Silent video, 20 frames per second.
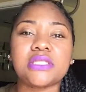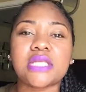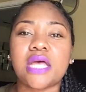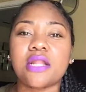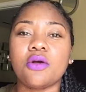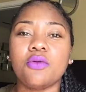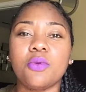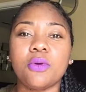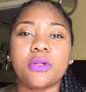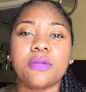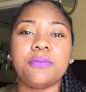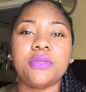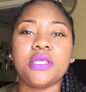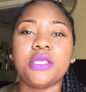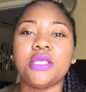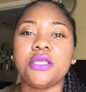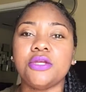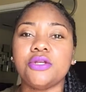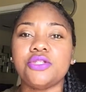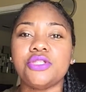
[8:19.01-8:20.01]
I don't want to be
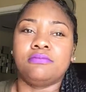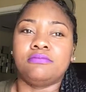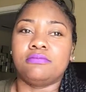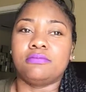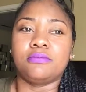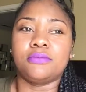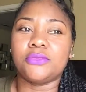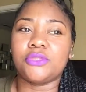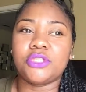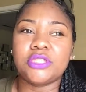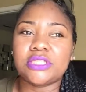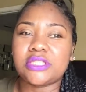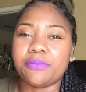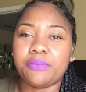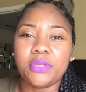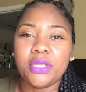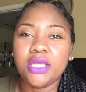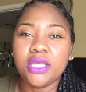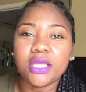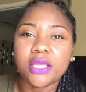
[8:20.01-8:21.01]
here just to
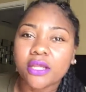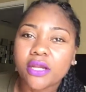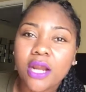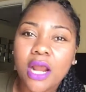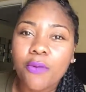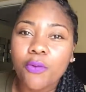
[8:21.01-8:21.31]
be here.